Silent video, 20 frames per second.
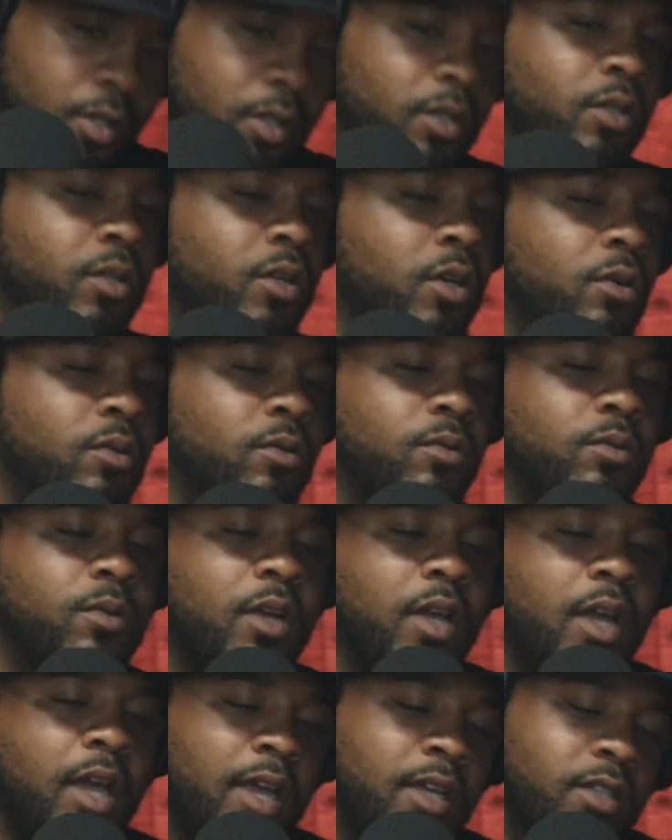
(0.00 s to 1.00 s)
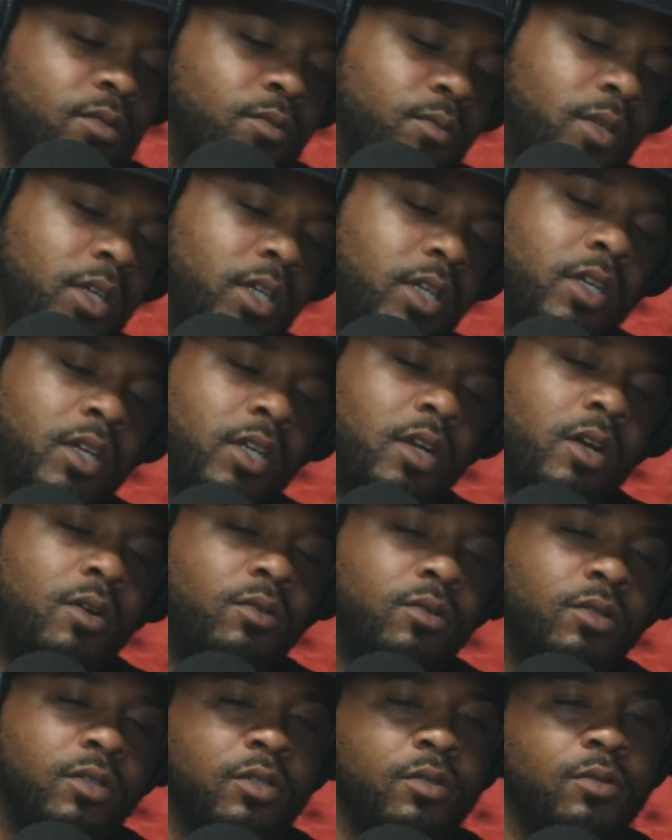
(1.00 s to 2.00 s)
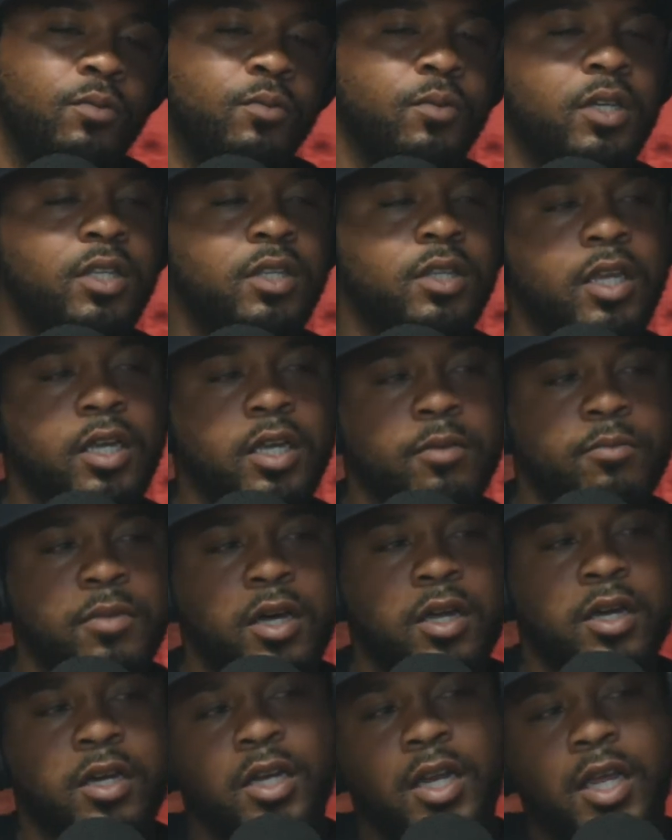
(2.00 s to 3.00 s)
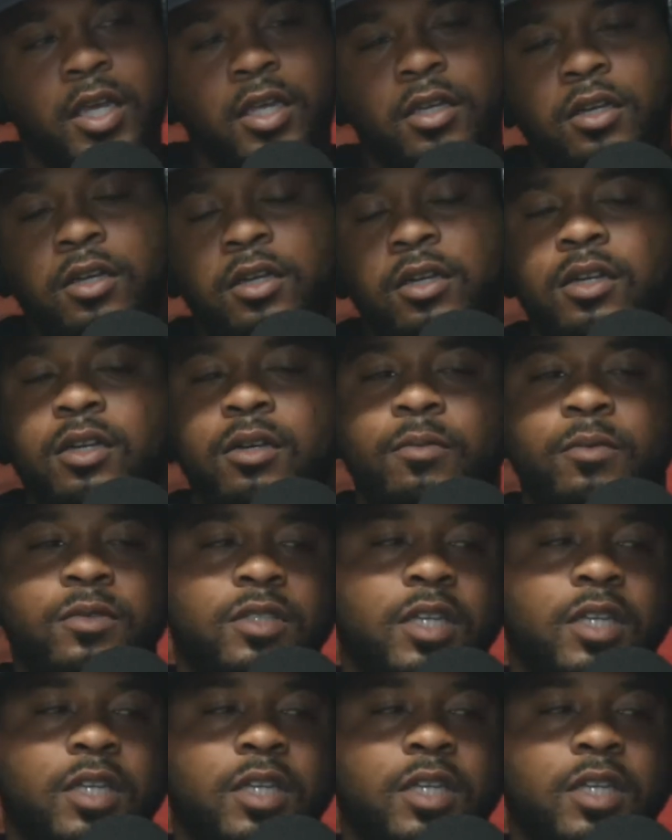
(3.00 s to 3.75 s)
you know, as we get older, we think about it like, uh, I'm gonna